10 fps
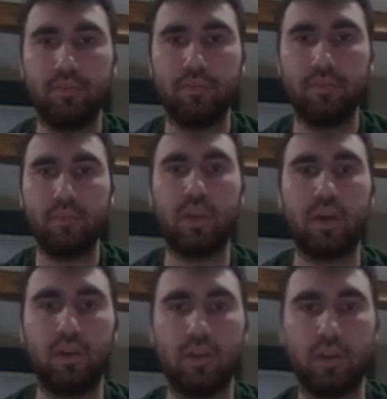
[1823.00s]
Okay,
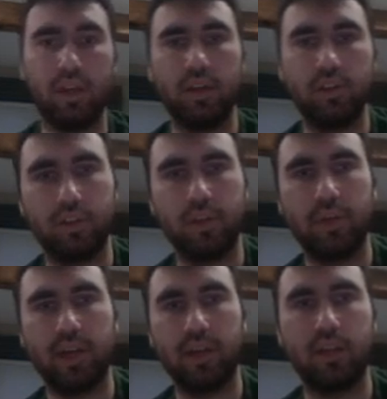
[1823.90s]
again, I should go
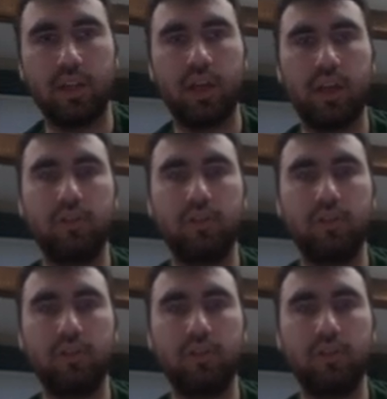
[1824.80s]
back and look at that.